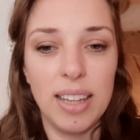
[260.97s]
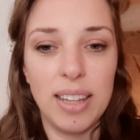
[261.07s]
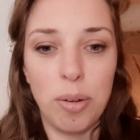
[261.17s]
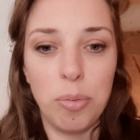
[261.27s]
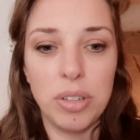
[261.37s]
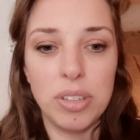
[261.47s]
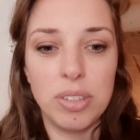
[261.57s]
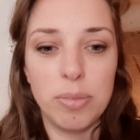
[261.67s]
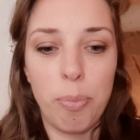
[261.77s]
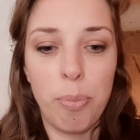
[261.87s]
that
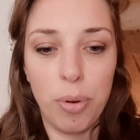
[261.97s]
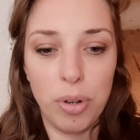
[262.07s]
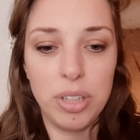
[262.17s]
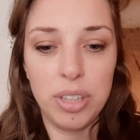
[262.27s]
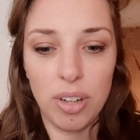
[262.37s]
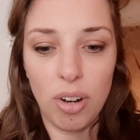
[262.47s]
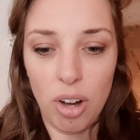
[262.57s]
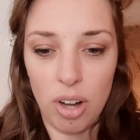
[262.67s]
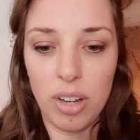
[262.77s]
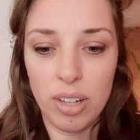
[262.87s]
was put
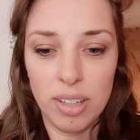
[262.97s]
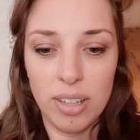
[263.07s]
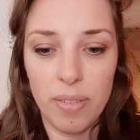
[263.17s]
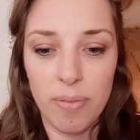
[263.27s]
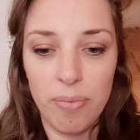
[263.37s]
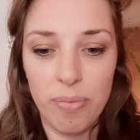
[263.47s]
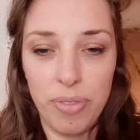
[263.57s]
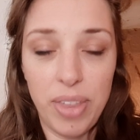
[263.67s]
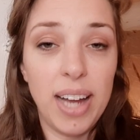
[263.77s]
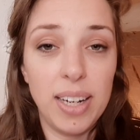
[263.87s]
on
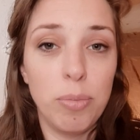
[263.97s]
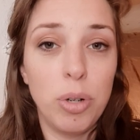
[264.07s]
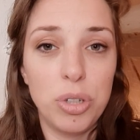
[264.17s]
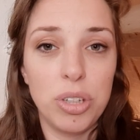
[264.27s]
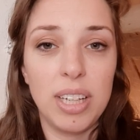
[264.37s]
that emotion.